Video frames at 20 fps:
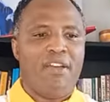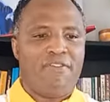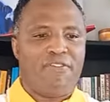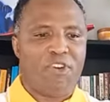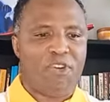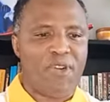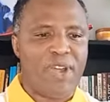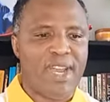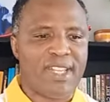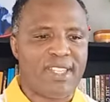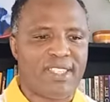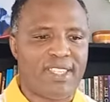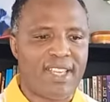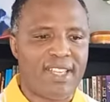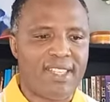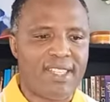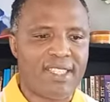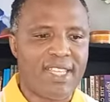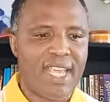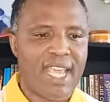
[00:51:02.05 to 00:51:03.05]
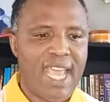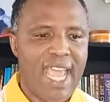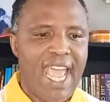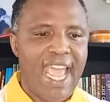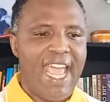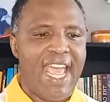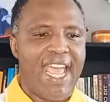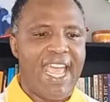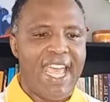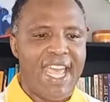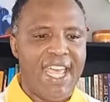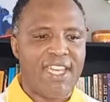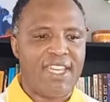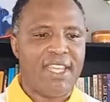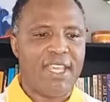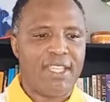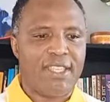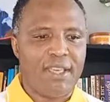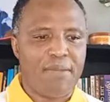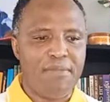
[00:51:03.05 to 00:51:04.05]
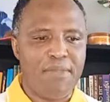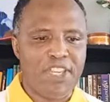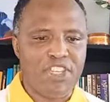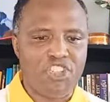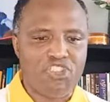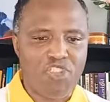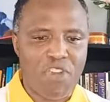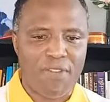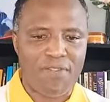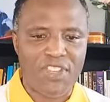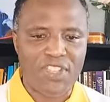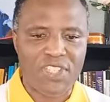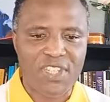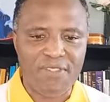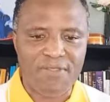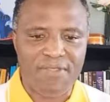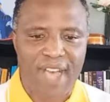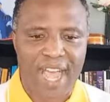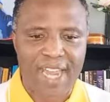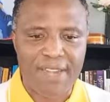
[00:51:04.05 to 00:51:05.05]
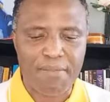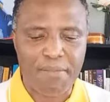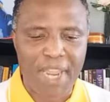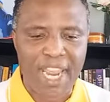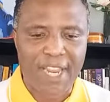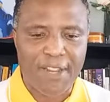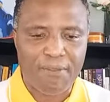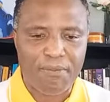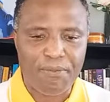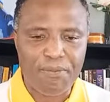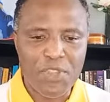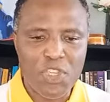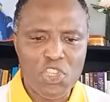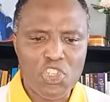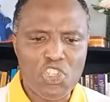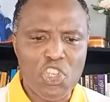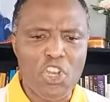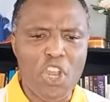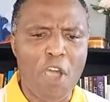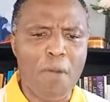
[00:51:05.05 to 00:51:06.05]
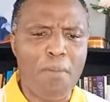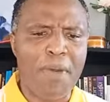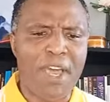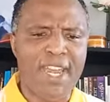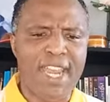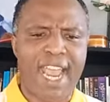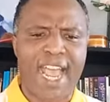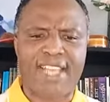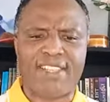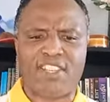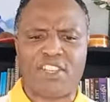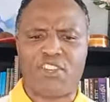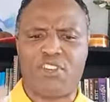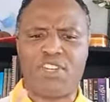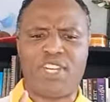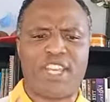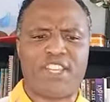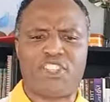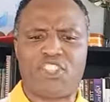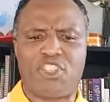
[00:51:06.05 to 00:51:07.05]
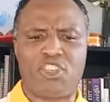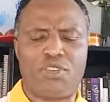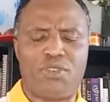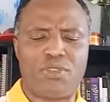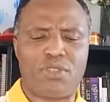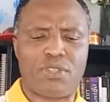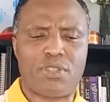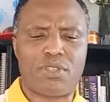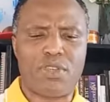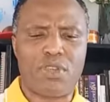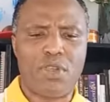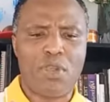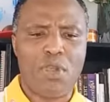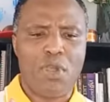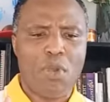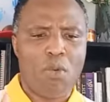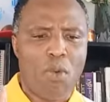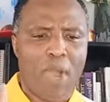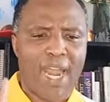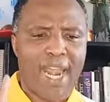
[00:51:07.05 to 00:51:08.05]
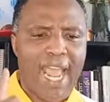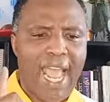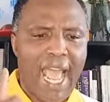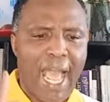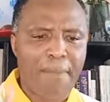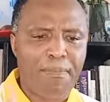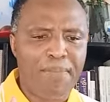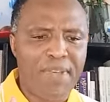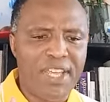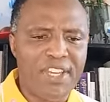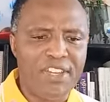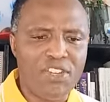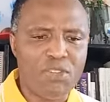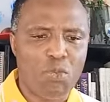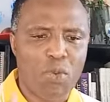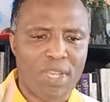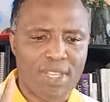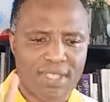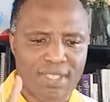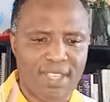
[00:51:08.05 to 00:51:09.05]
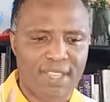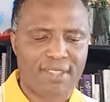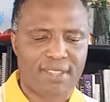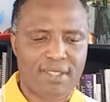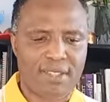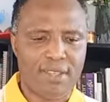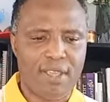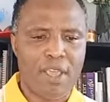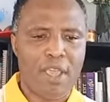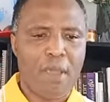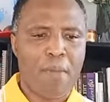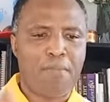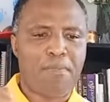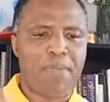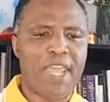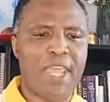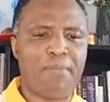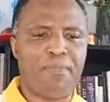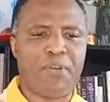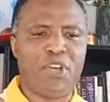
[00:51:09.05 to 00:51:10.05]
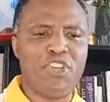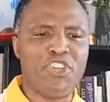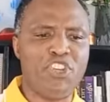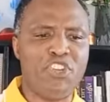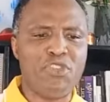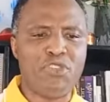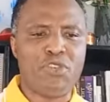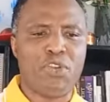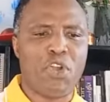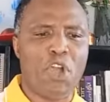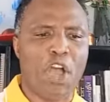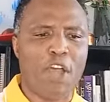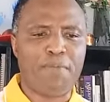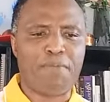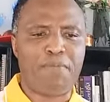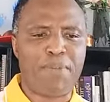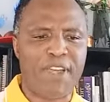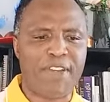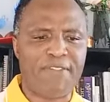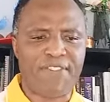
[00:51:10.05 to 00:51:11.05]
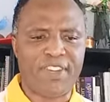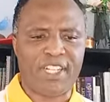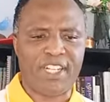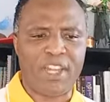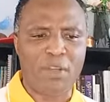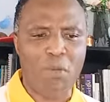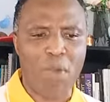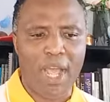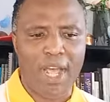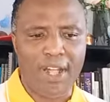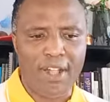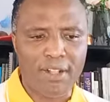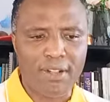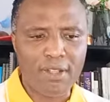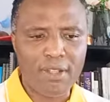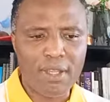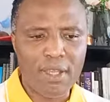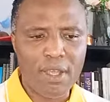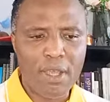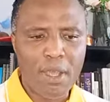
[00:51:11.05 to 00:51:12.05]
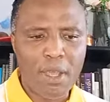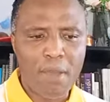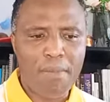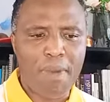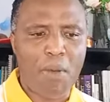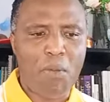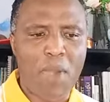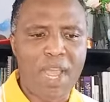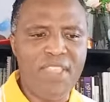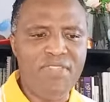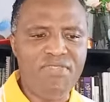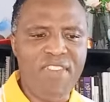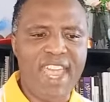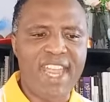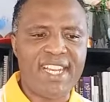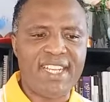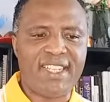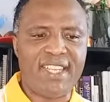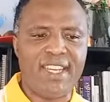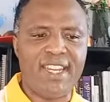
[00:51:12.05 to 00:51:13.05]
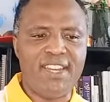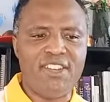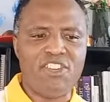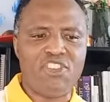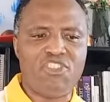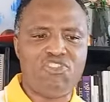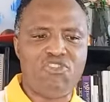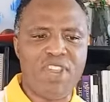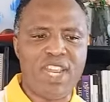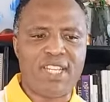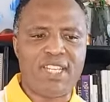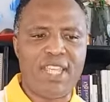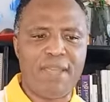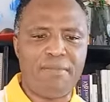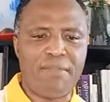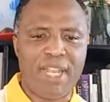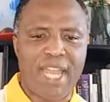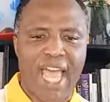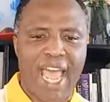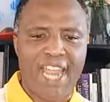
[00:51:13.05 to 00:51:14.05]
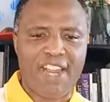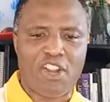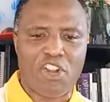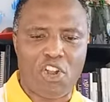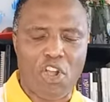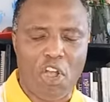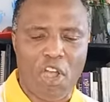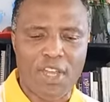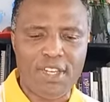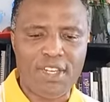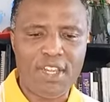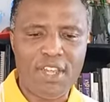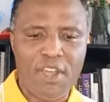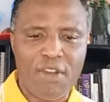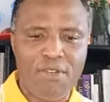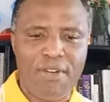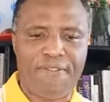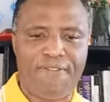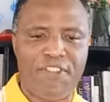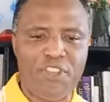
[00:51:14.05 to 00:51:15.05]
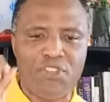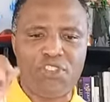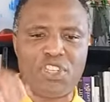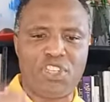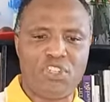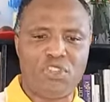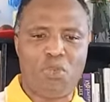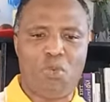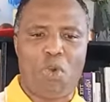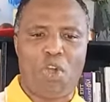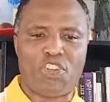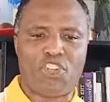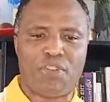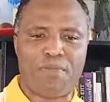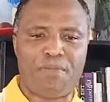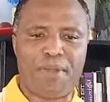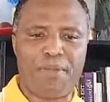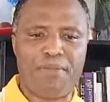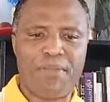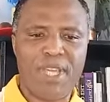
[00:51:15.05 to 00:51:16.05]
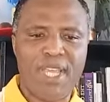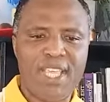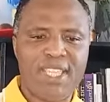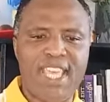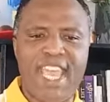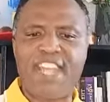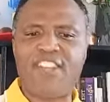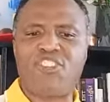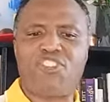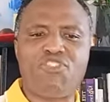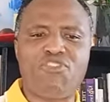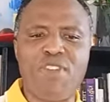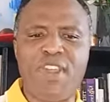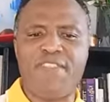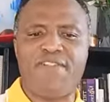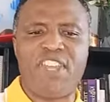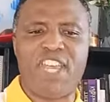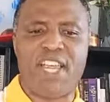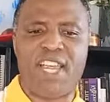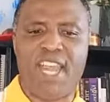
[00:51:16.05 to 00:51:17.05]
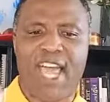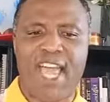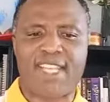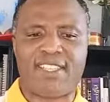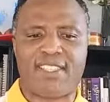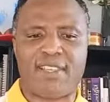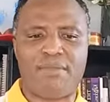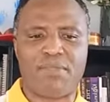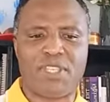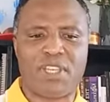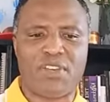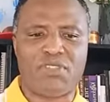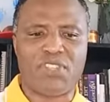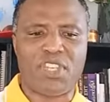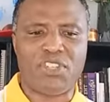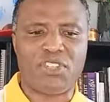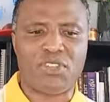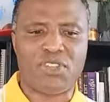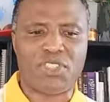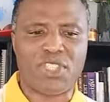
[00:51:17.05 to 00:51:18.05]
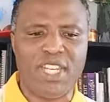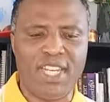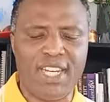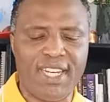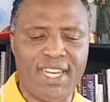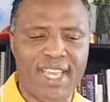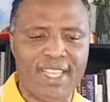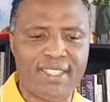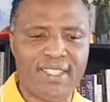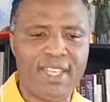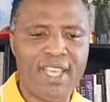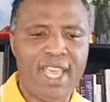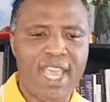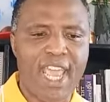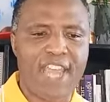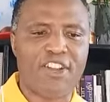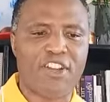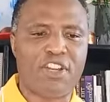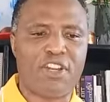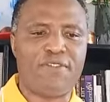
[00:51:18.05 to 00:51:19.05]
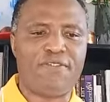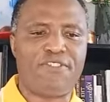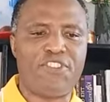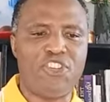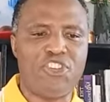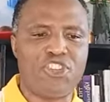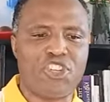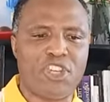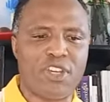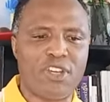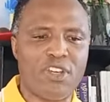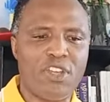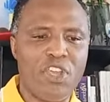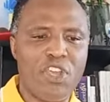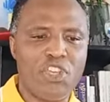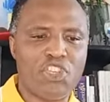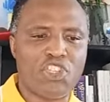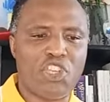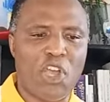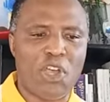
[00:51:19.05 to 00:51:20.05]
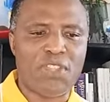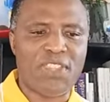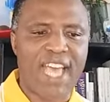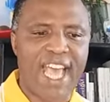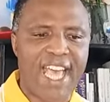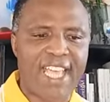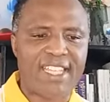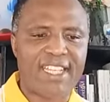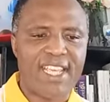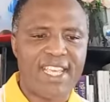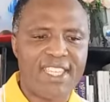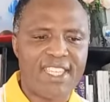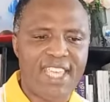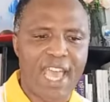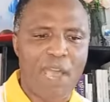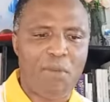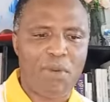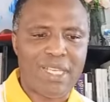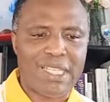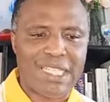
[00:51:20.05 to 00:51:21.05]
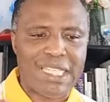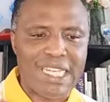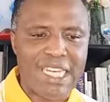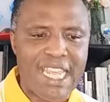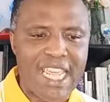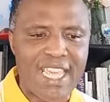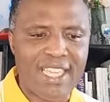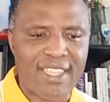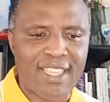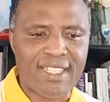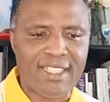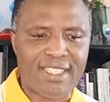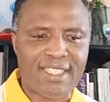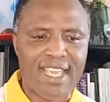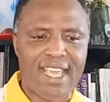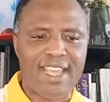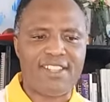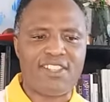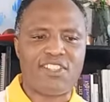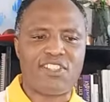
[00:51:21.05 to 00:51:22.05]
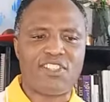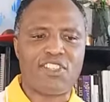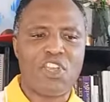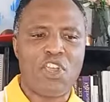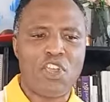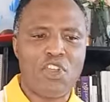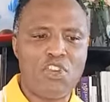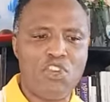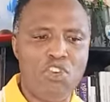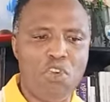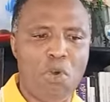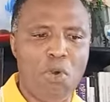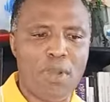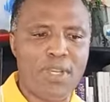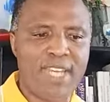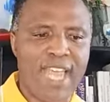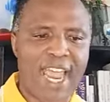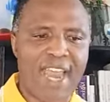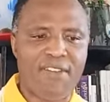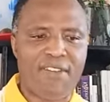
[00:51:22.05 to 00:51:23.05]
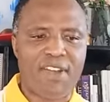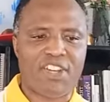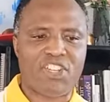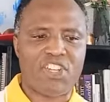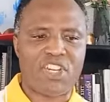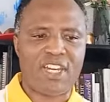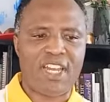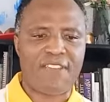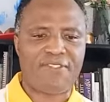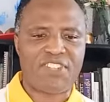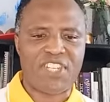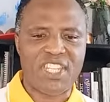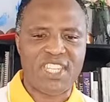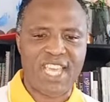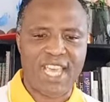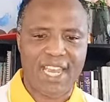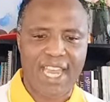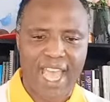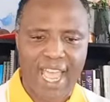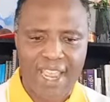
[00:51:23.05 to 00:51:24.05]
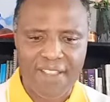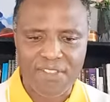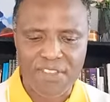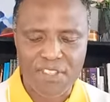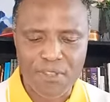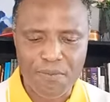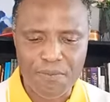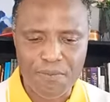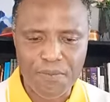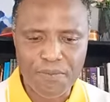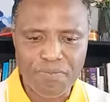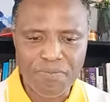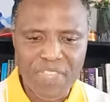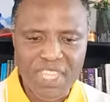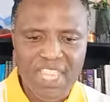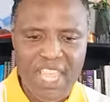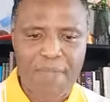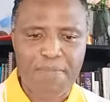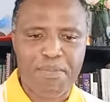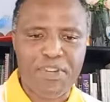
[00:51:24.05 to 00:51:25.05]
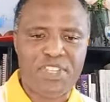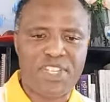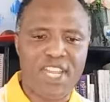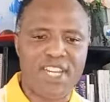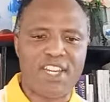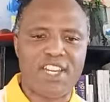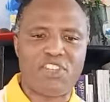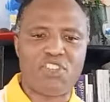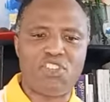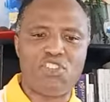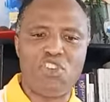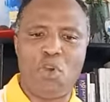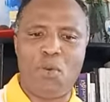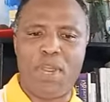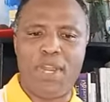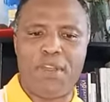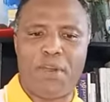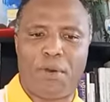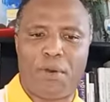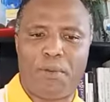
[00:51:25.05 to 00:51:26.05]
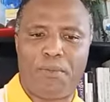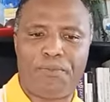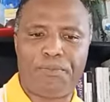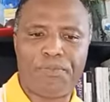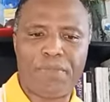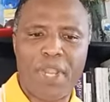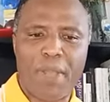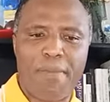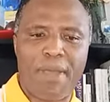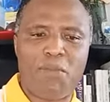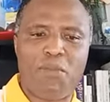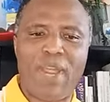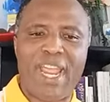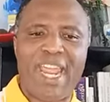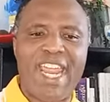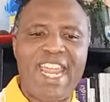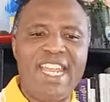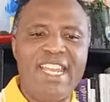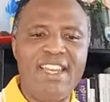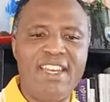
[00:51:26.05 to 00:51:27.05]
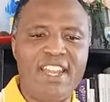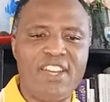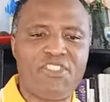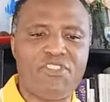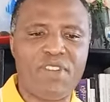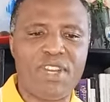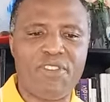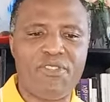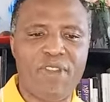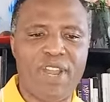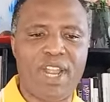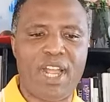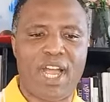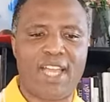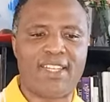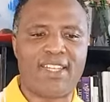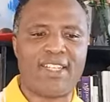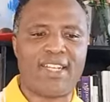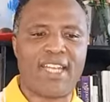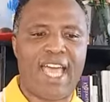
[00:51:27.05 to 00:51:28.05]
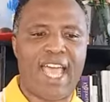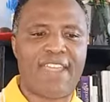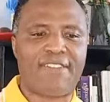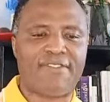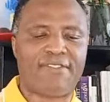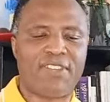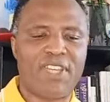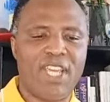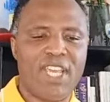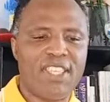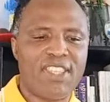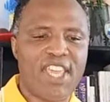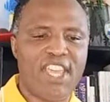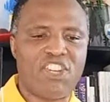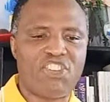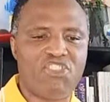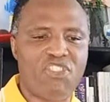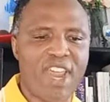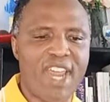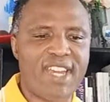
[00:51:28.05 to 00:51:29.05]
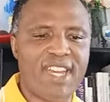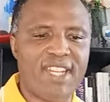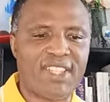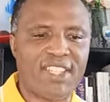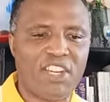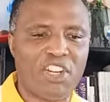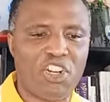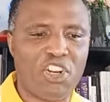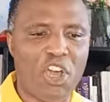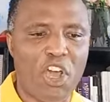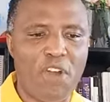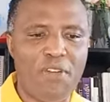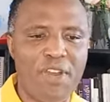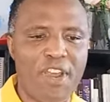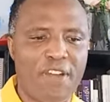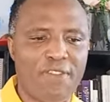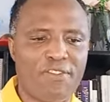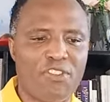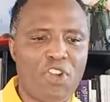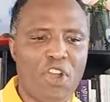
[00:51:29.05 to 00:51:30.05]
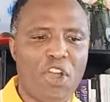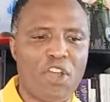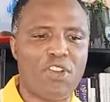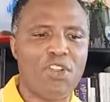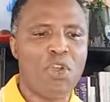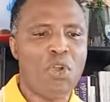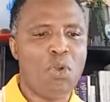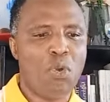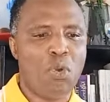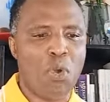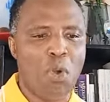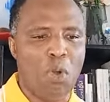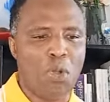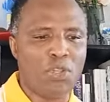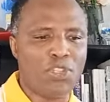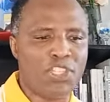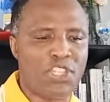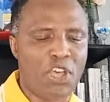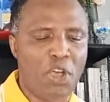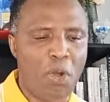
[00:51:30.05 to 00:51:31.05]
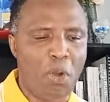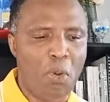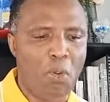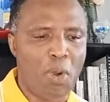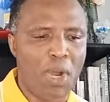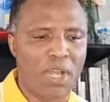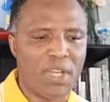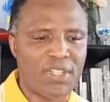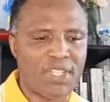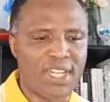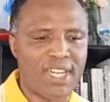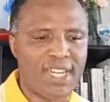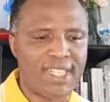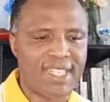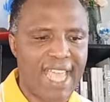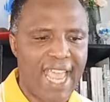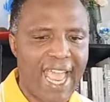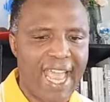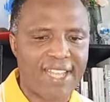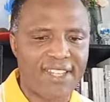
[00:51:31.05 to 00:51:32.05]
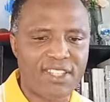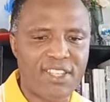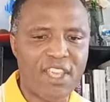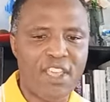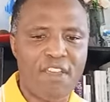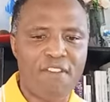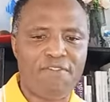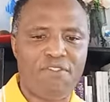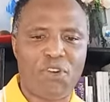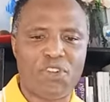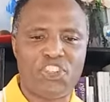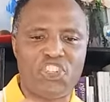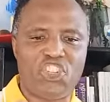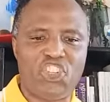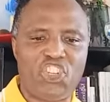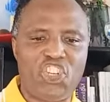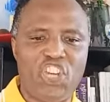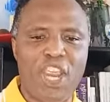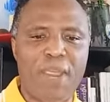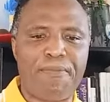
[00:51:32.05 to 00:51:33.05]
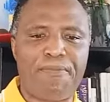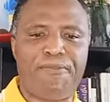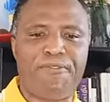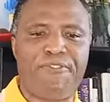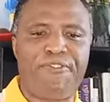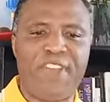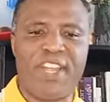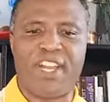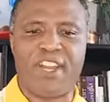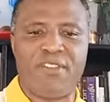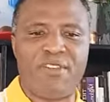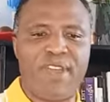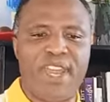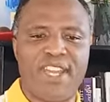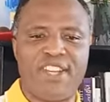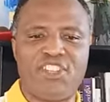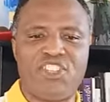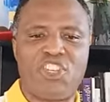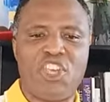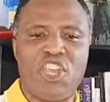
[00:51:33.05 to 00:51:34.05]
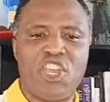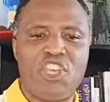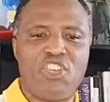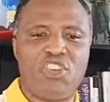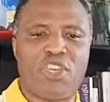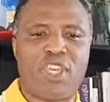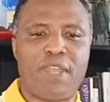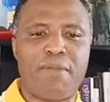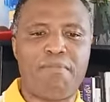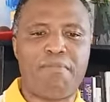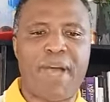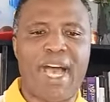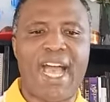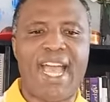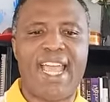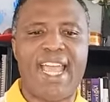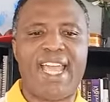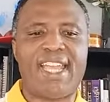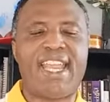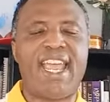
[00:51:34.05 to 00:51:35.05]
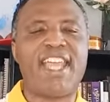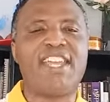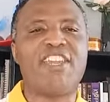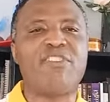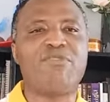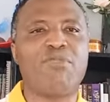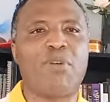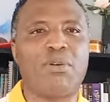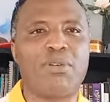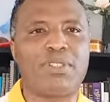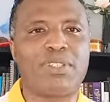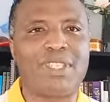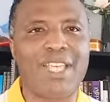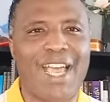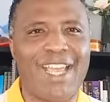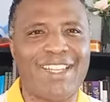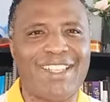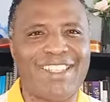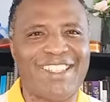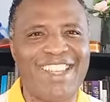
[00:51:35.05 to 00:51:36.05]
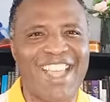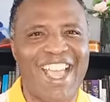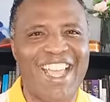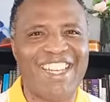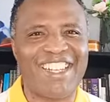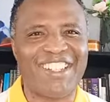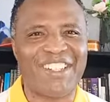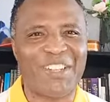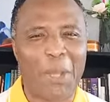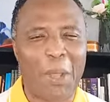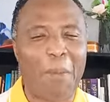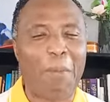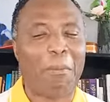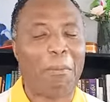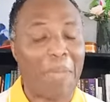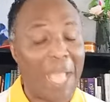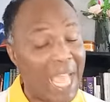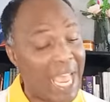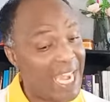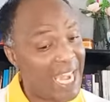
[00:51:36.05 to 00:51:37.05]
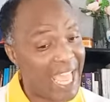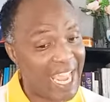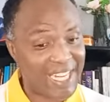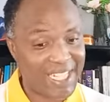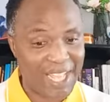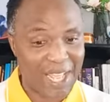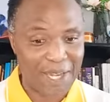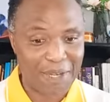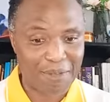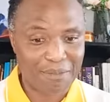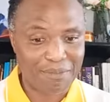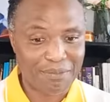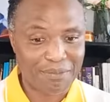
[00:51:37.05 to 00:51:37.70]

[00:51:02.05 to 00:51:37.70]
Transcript: For instance, and the mystery of his divine being. So nobody has a good excuse. What happened was this. People knew God perfectly well, but when they didn't treat him like God, refusing to worship him, they trivialized themselves into silliness and confusion so that there was neither sense nor direction left in their lives. They pretended to know it all, but were illiterate regarding life. They traded the glory of God, who holds the whole world in his hands, for cheap figurines you can buy at any roadside stand. I like that.